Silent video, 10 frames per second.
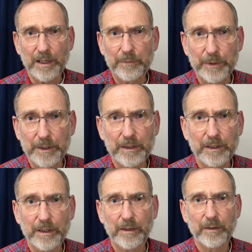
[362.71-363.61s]
oven
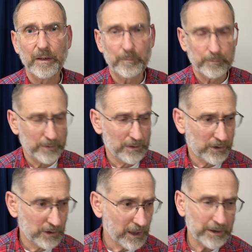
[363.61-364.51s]

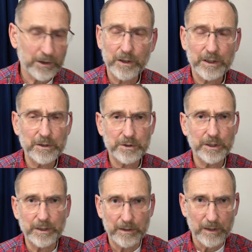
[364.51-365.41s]
on a cookie
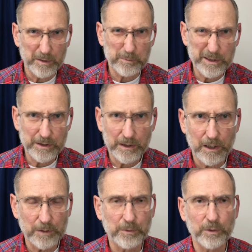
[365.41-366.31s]
sheet on a piece of
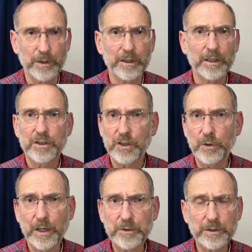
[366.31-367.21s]
cardboard,
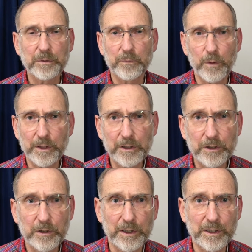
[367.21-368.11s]
240
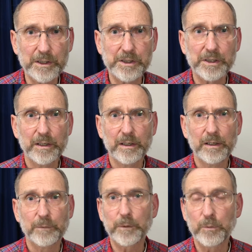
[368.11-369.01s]
degrees
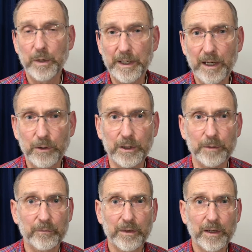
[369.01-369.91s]
for 1 hour.
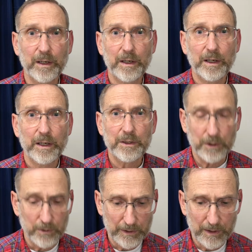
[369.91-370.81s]
You're
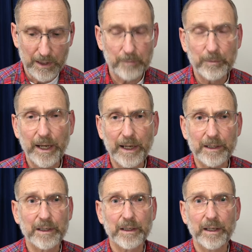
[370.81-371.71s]
going to come
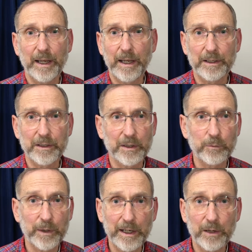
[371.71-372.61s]
back, and in
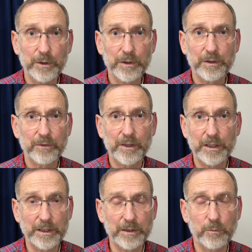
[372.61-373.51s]
1 hour
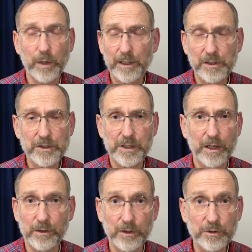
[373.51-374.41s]
the wires
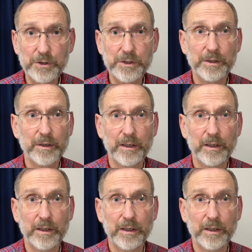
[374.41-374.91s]
are loose.